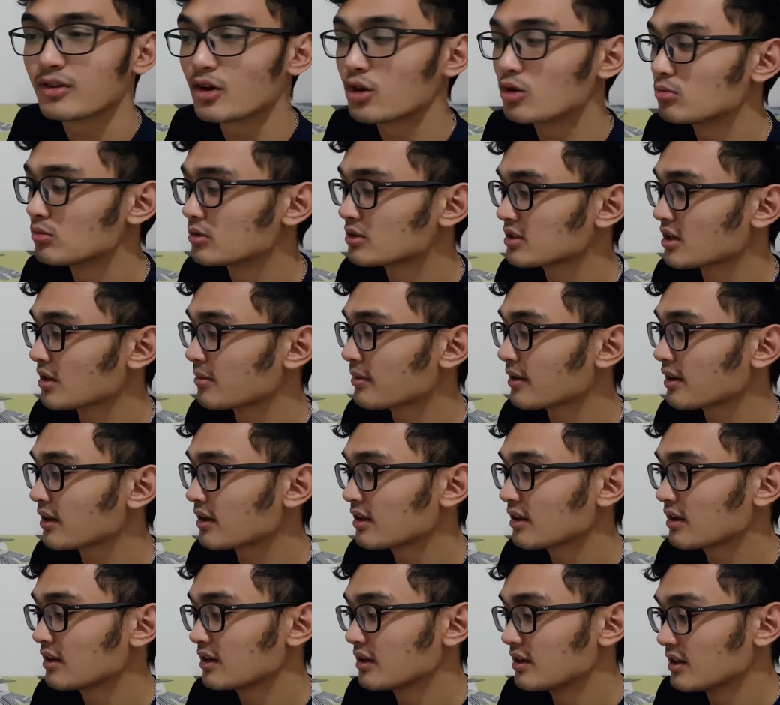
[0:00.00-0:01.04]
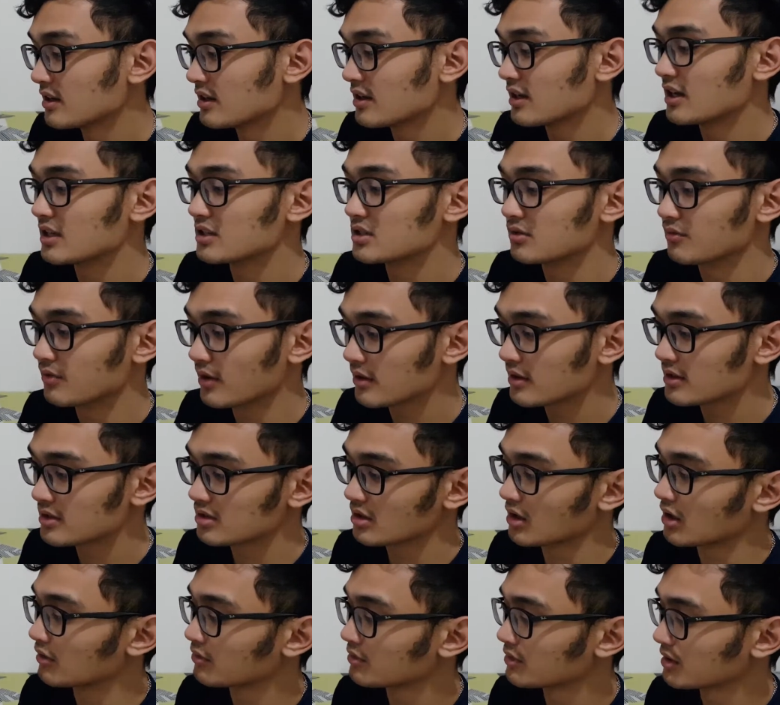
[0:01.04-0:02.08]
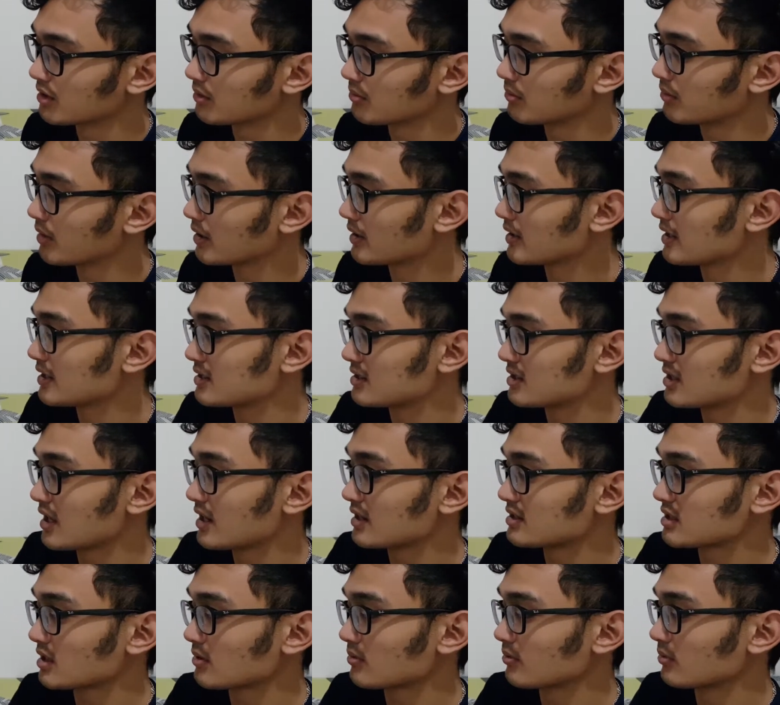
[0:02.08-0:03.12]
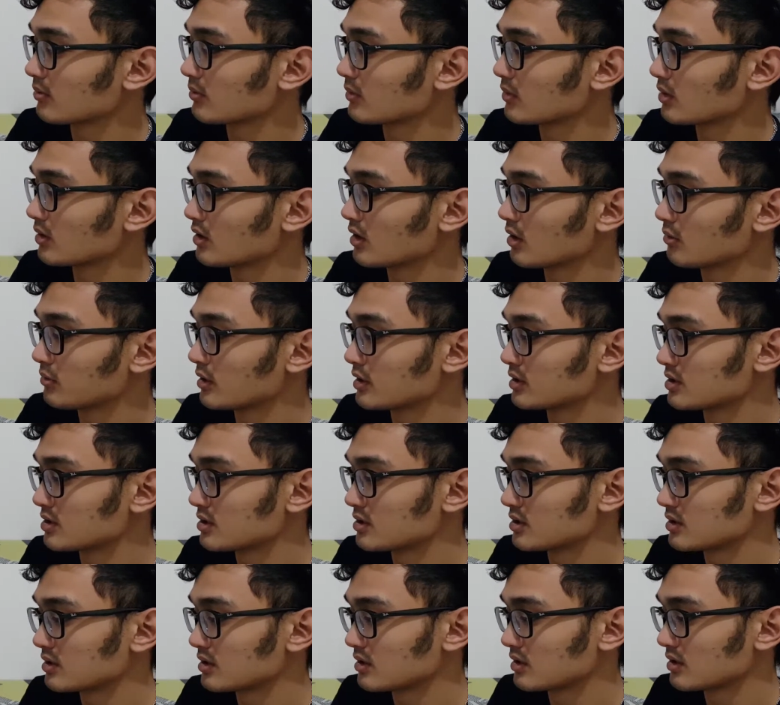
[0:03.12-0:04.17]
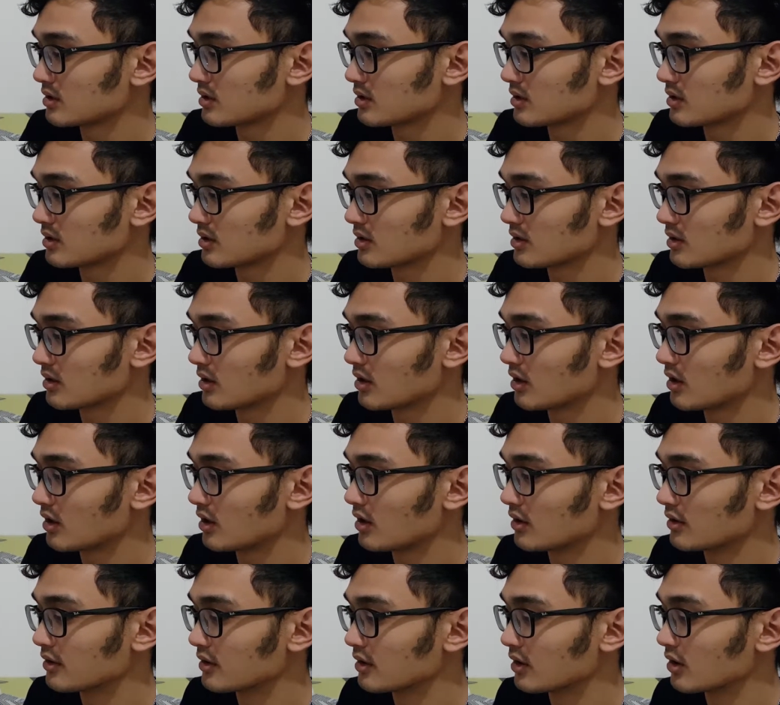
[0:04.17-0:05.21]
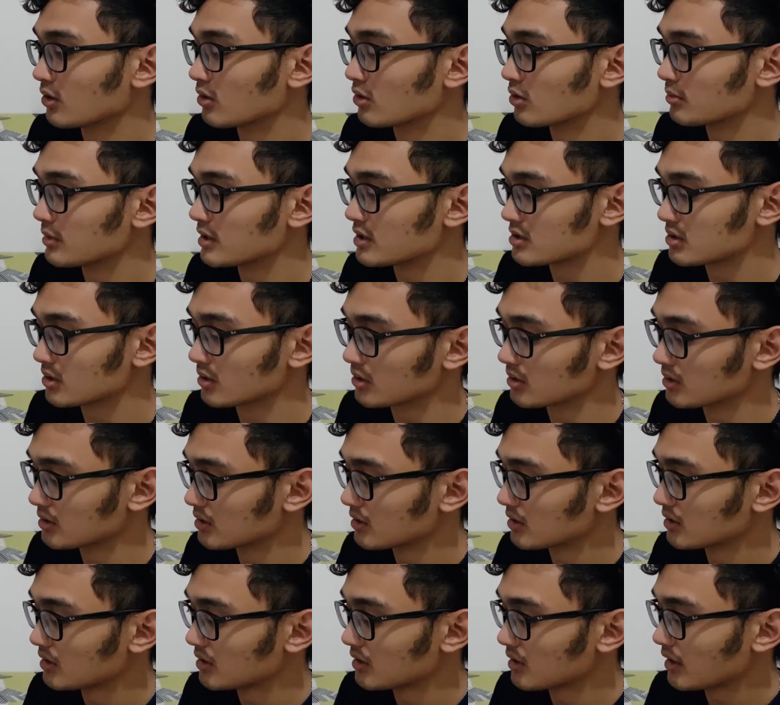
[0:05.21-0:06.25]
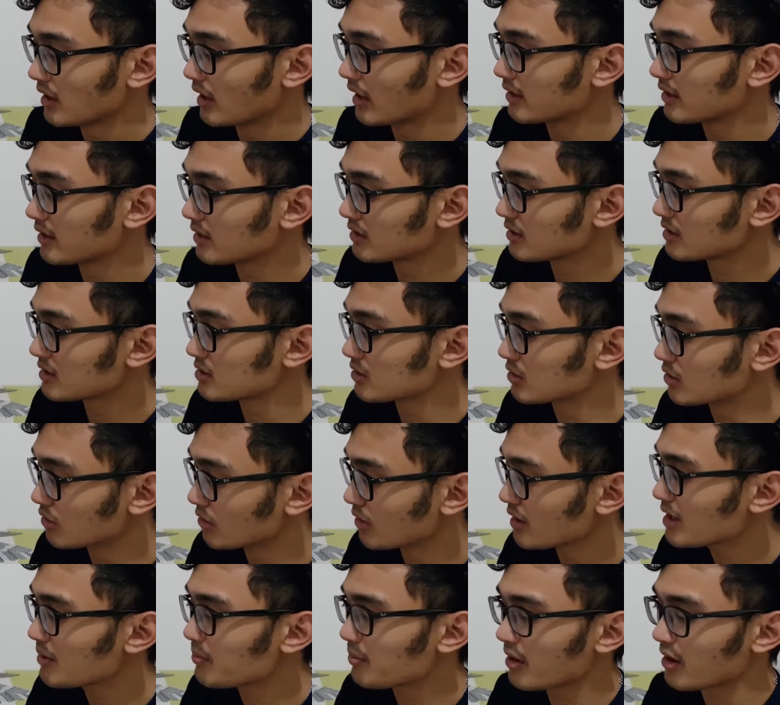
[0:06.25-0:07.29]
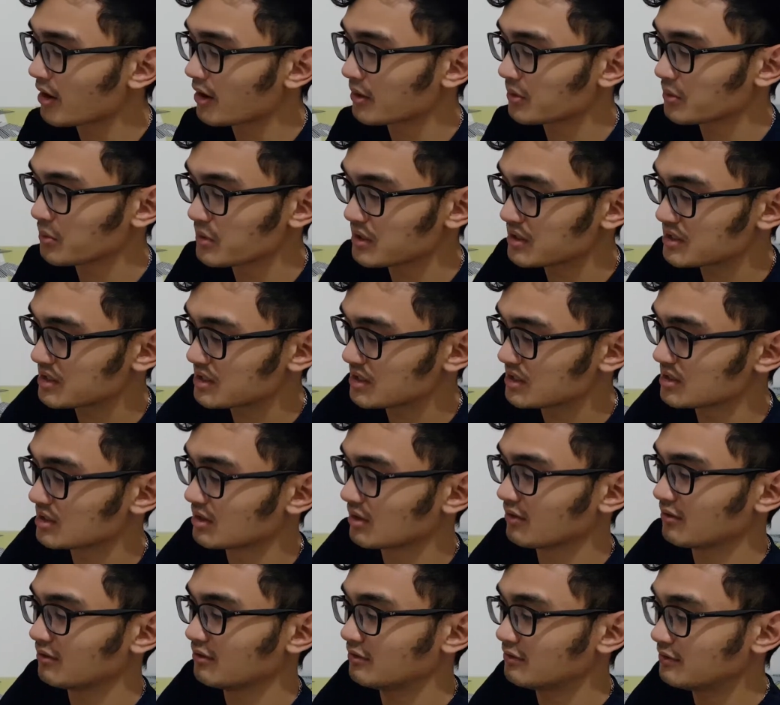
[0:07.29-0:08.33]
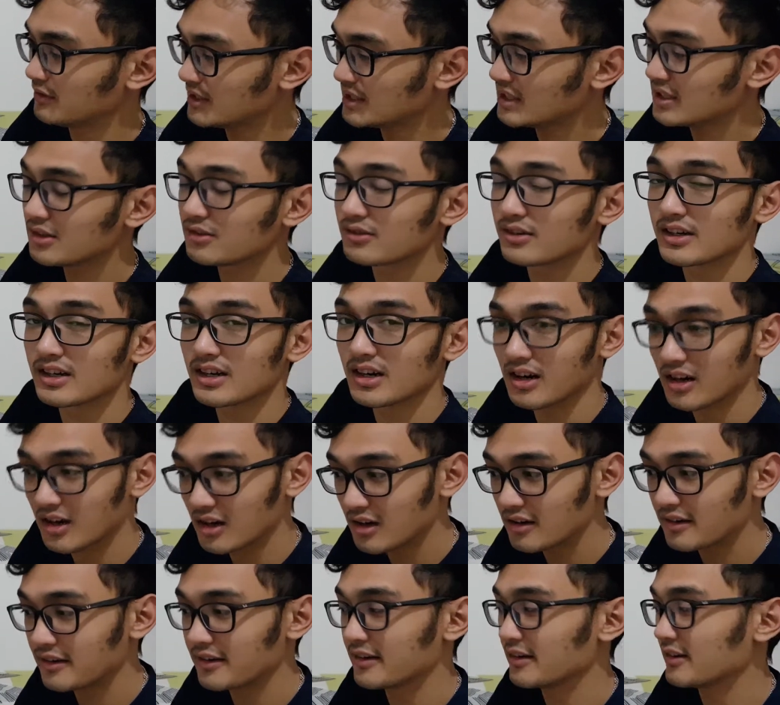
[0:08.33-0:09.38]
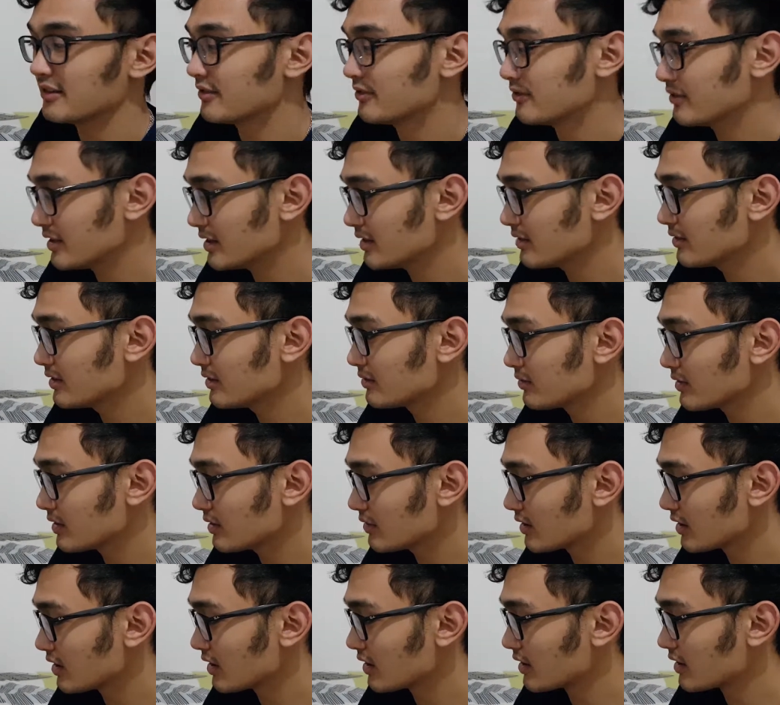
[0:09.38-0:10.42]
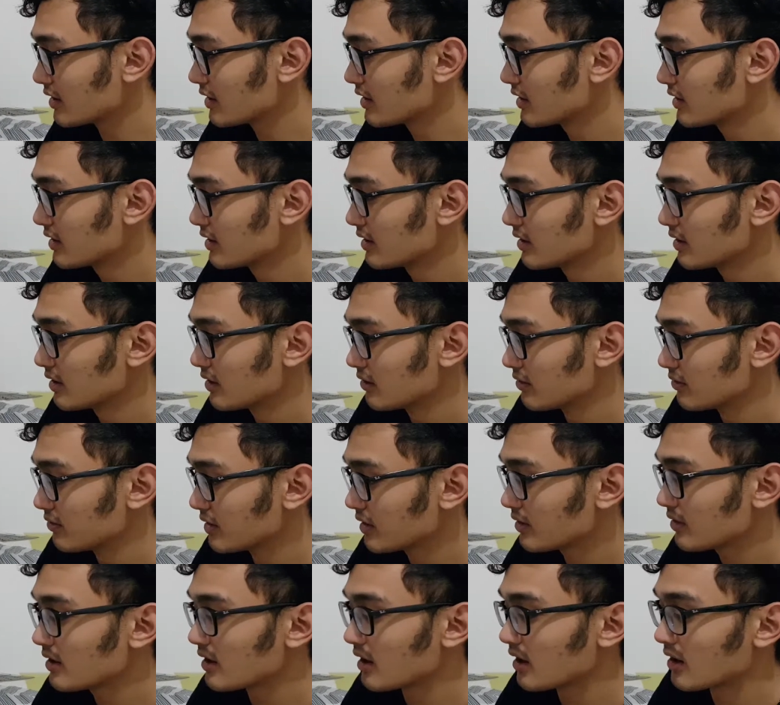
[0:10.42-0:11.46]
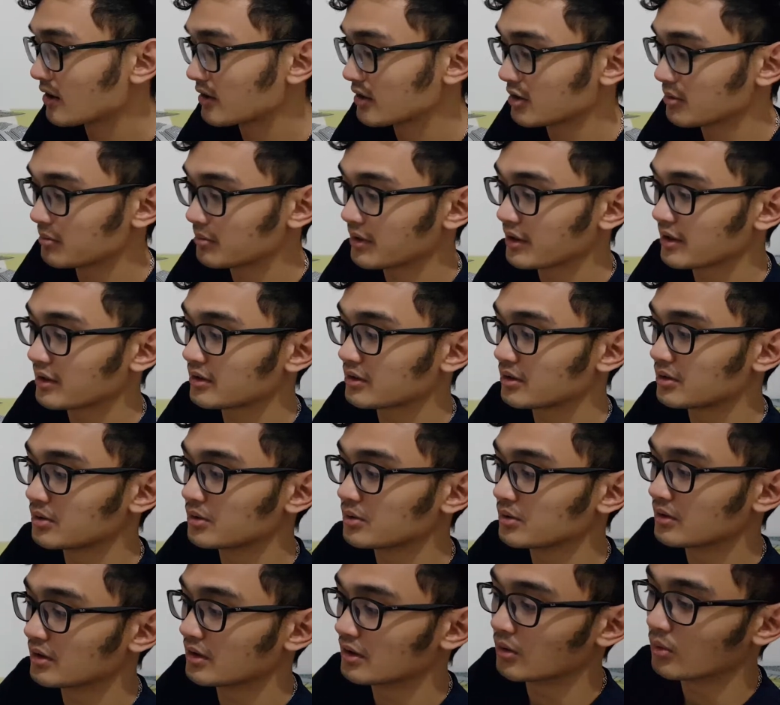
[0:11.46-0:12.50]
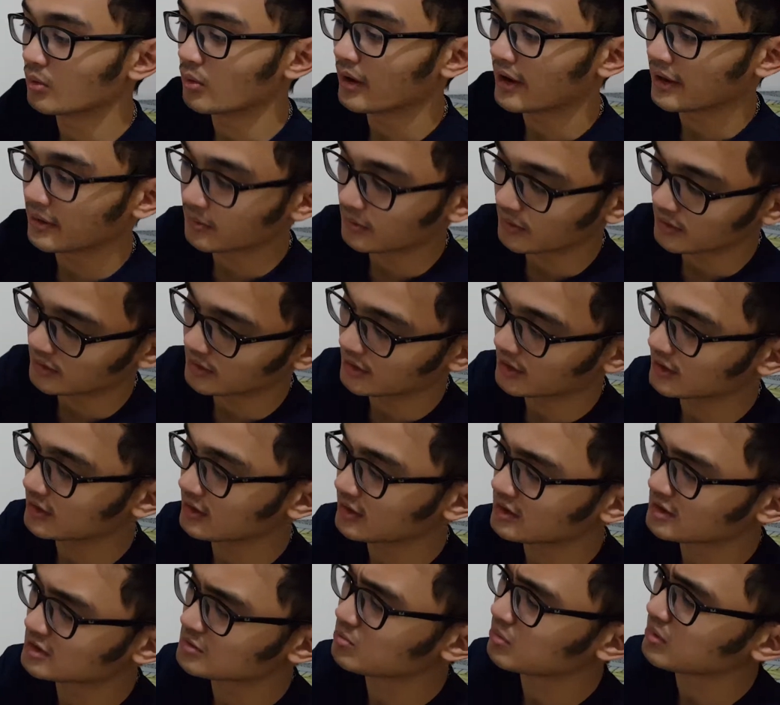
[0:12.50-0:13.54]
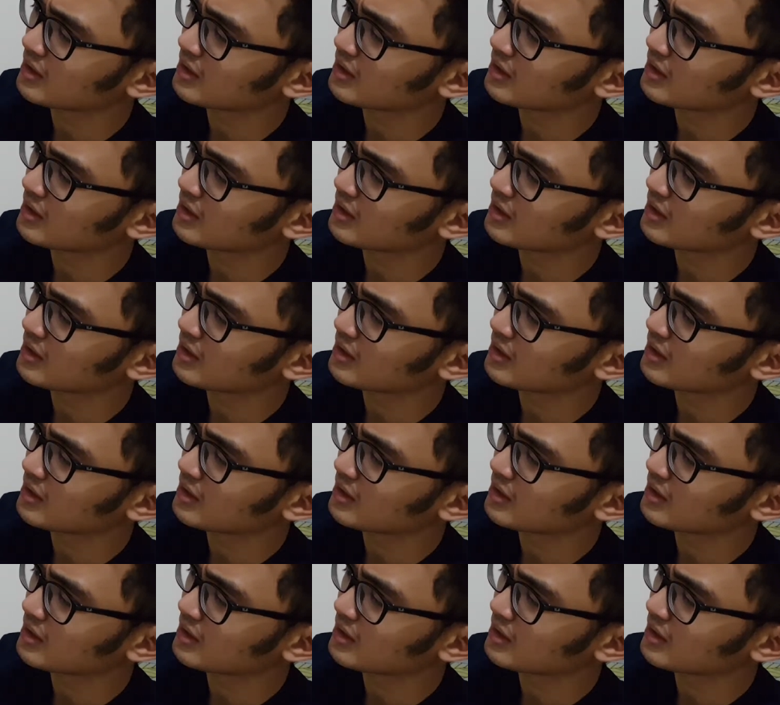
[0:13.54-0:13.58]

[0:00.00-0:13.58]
foam or something, it's very soft, but it takes up not much on the whole midsole. And then this gray part, which is very hard, very hard compared to the white one. And this